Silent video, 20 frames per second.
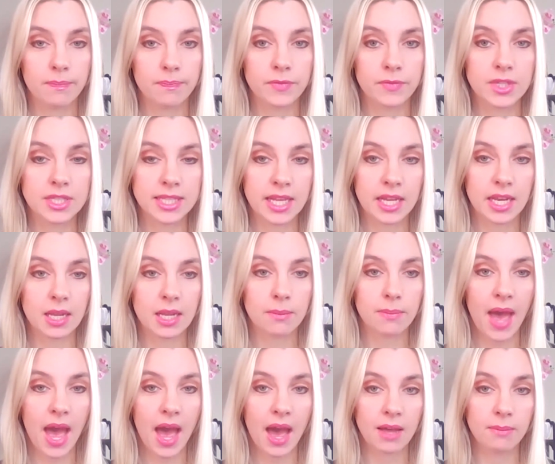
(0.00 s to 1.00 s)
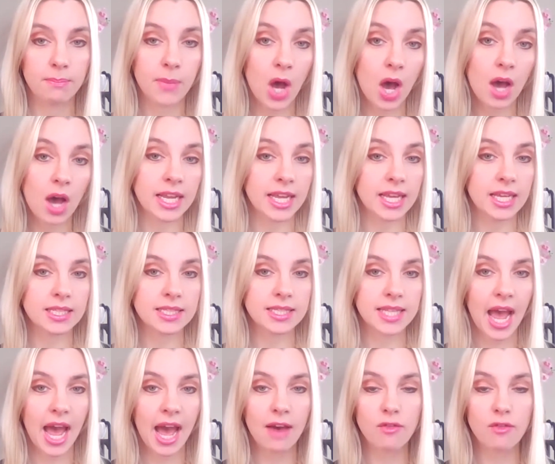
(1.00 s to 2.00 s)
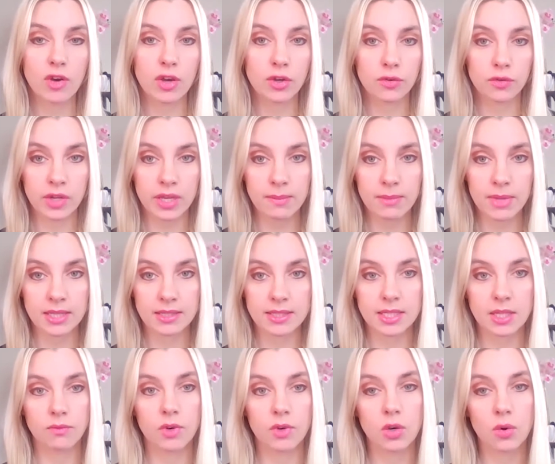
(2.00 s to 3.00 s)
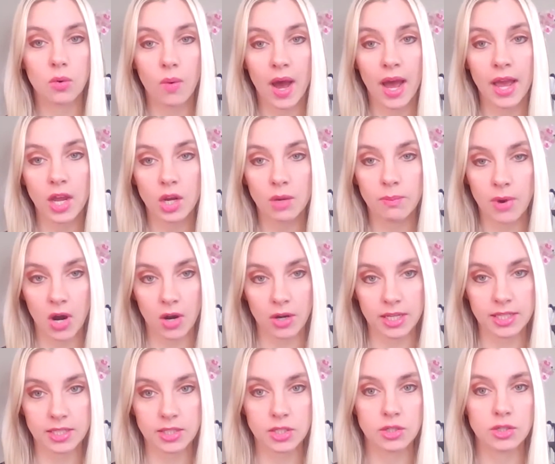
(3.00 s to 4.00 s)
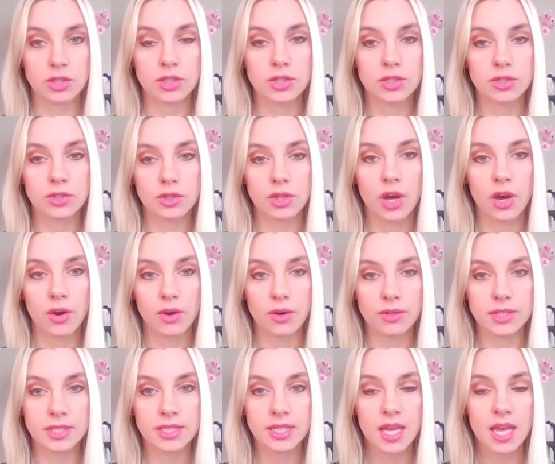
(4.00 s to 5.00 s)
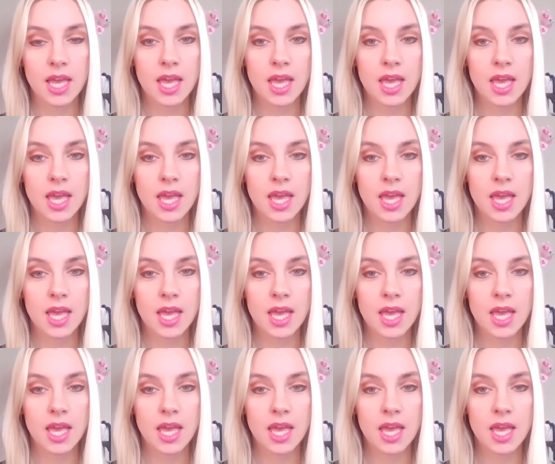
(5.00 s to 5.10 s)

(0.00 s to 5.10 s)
setting bodies have agreements that require parties to disclose